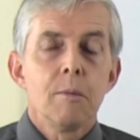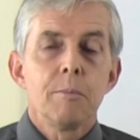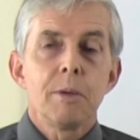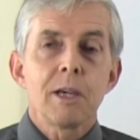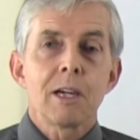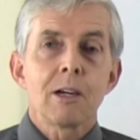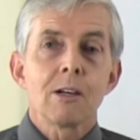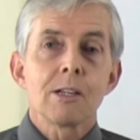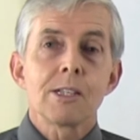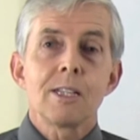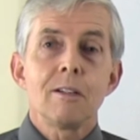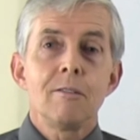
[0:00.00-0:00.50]

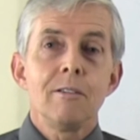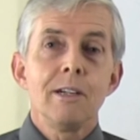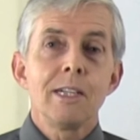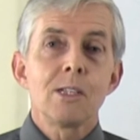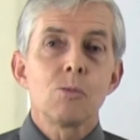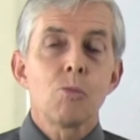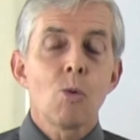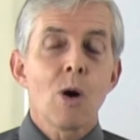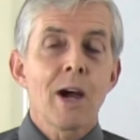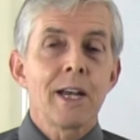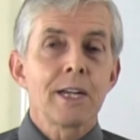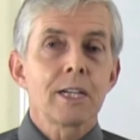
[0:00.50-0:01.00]
because there
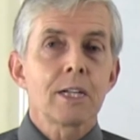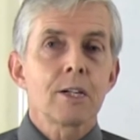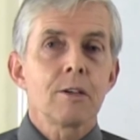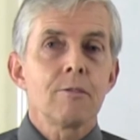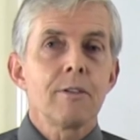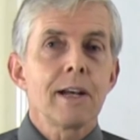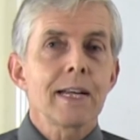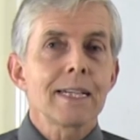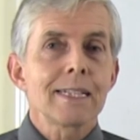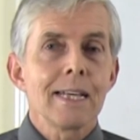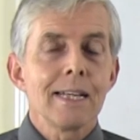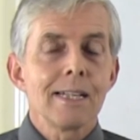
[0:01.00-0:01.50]
is one
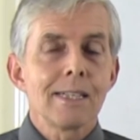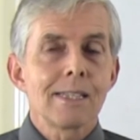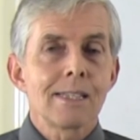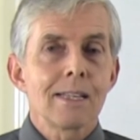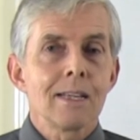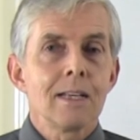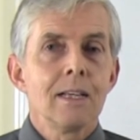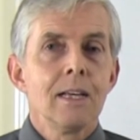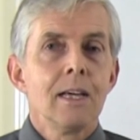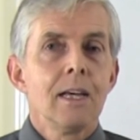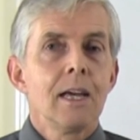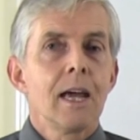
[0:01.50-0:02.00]
correct
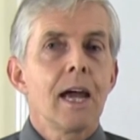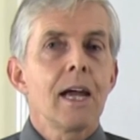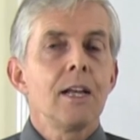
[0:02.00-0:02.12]
answer